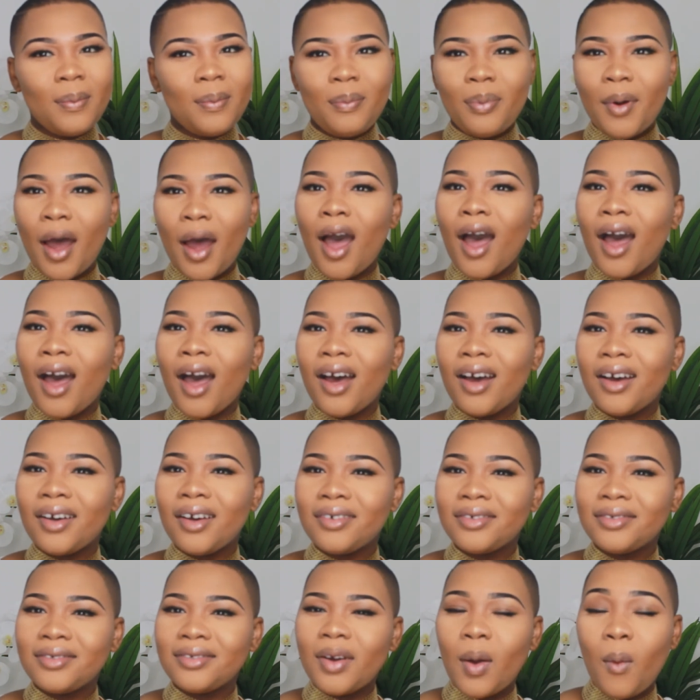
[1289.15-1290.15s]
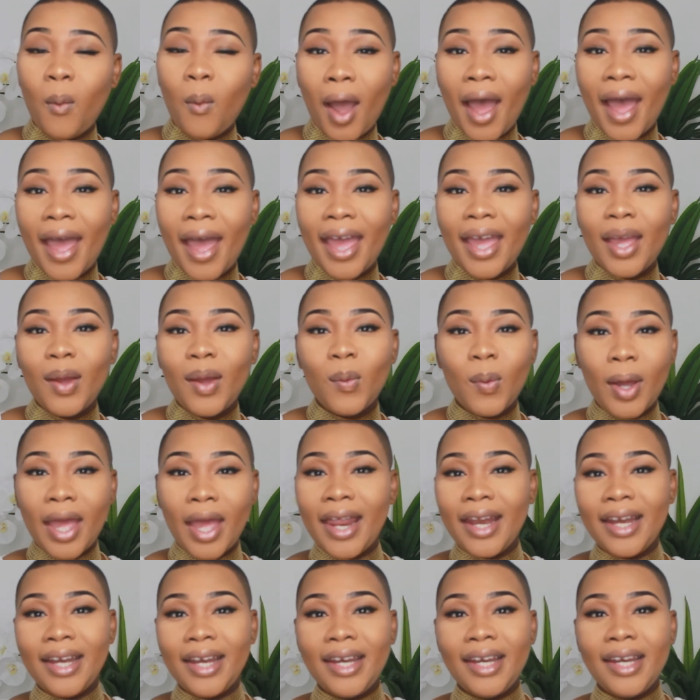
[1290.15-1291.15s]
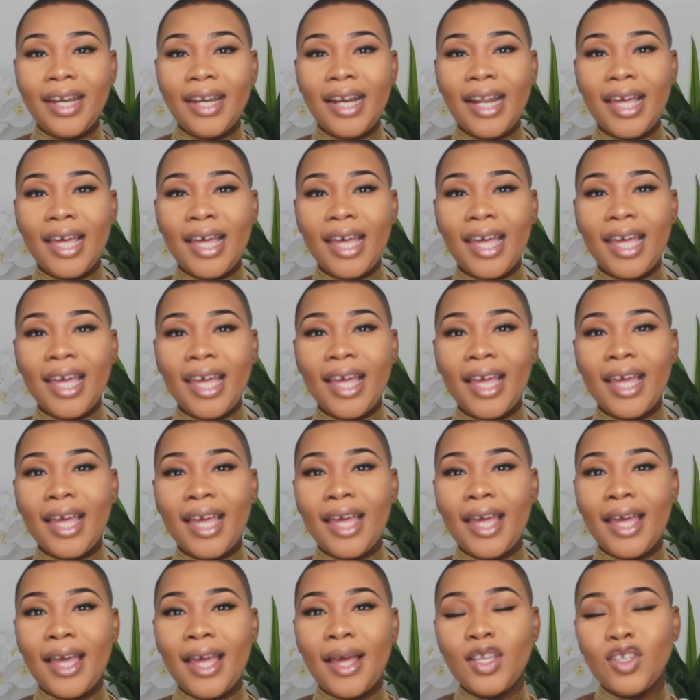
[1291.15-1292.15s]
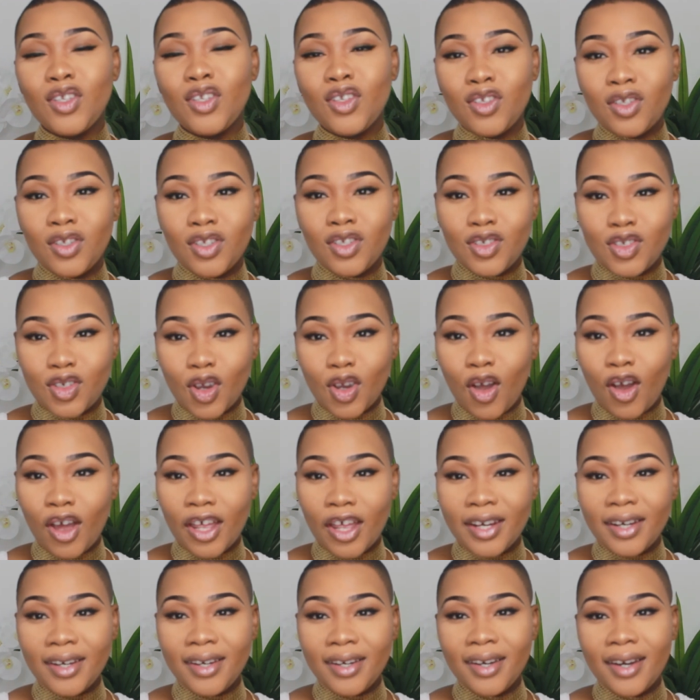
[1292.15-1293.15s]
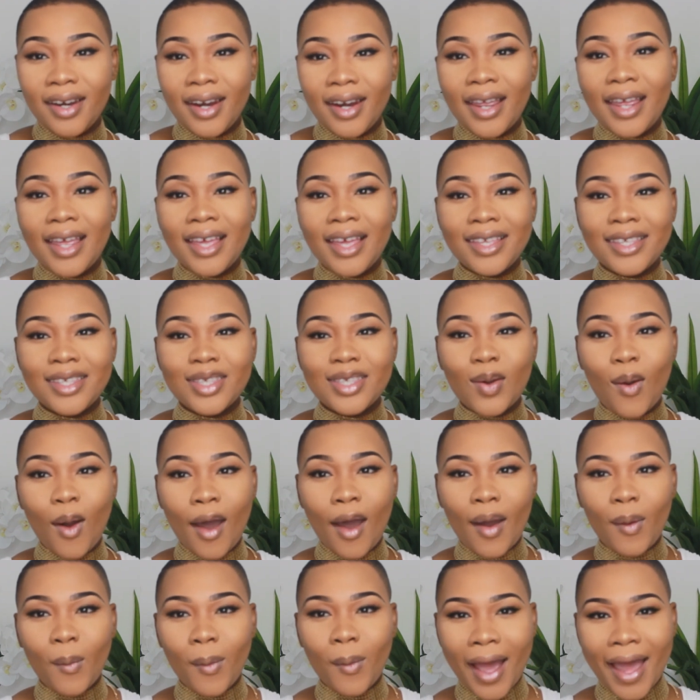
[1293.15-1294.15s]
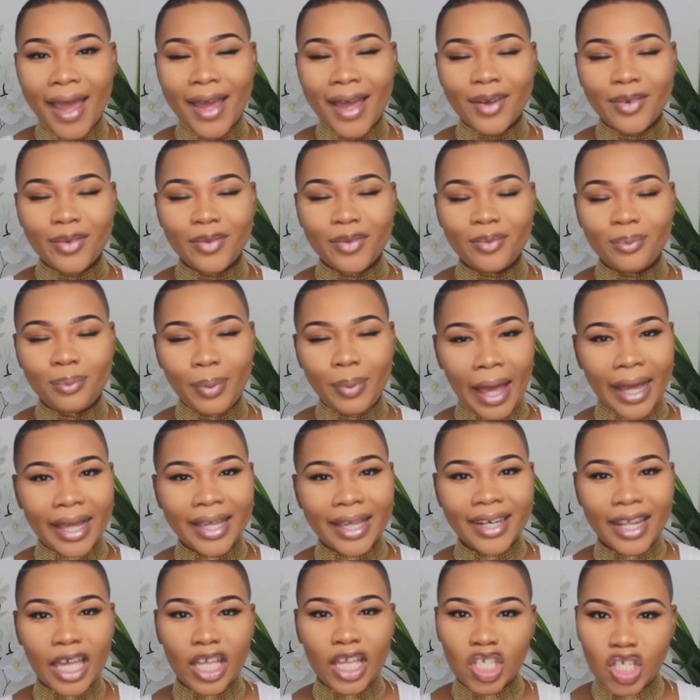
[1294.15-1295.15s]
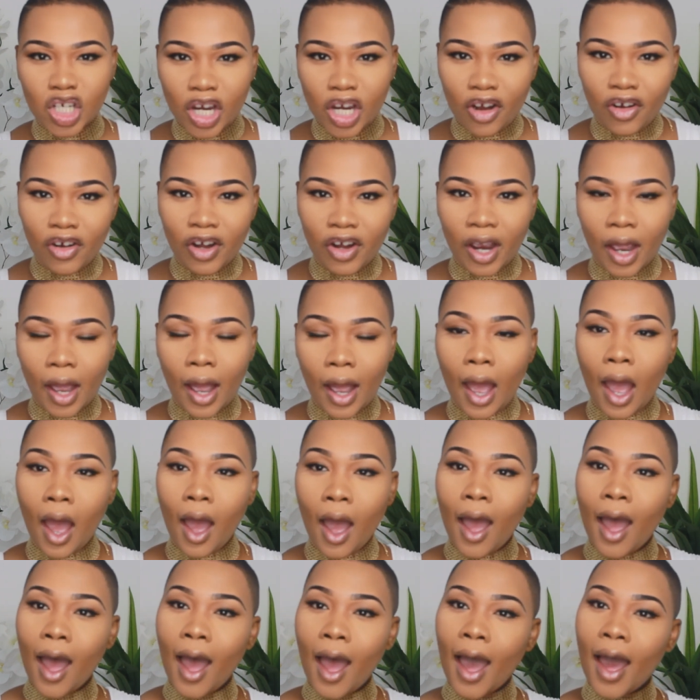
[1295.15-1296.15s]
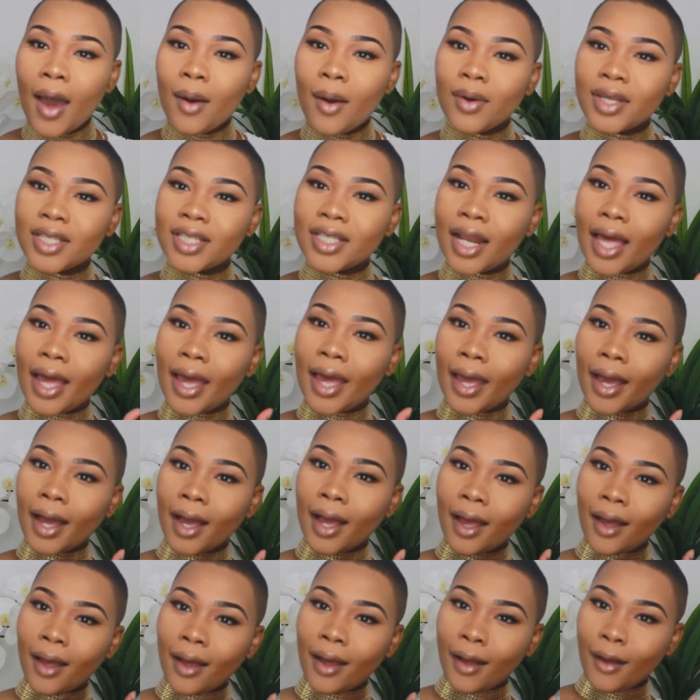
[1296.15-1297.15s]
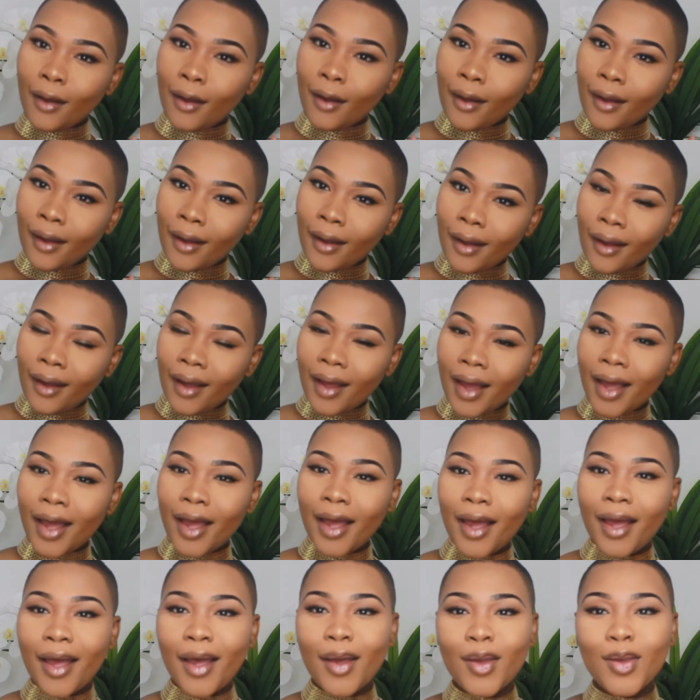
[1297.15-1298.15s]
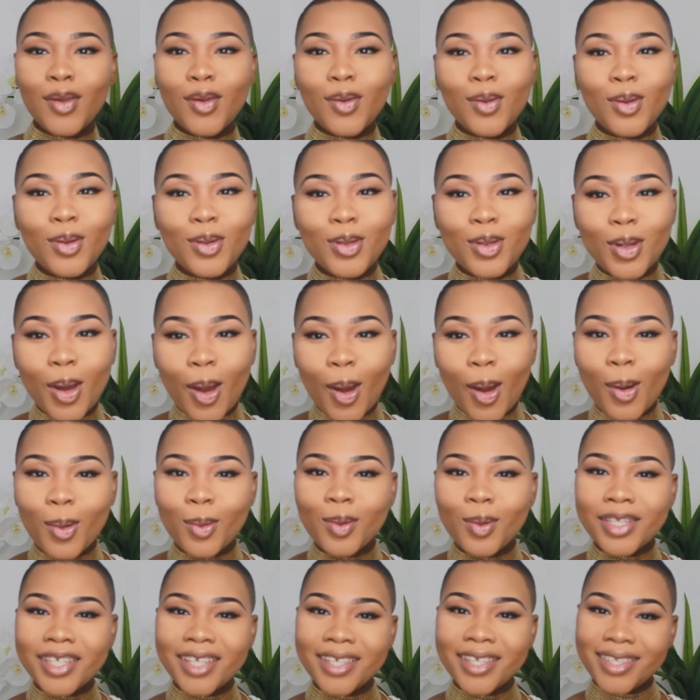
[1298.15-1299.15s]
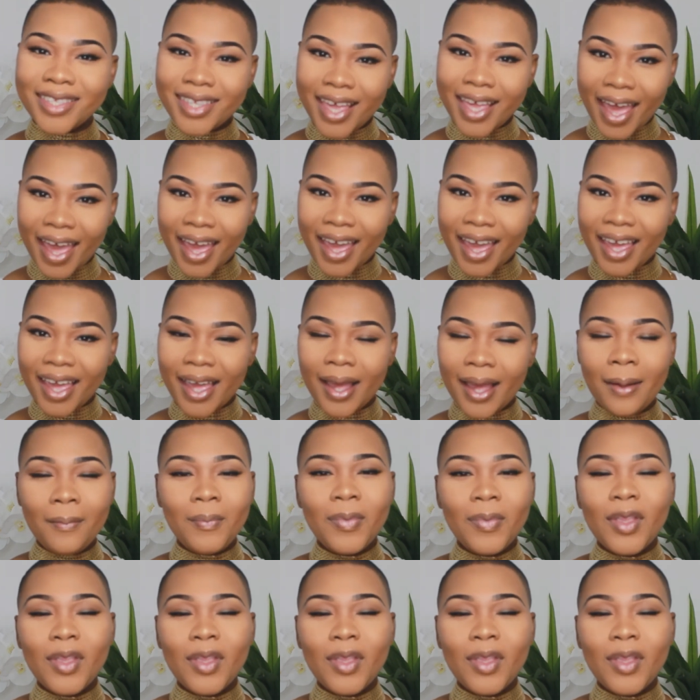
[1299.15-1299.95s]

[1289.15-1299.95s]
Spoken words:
but why, when John is got a wife back in Nigeria? I was like, you don't say.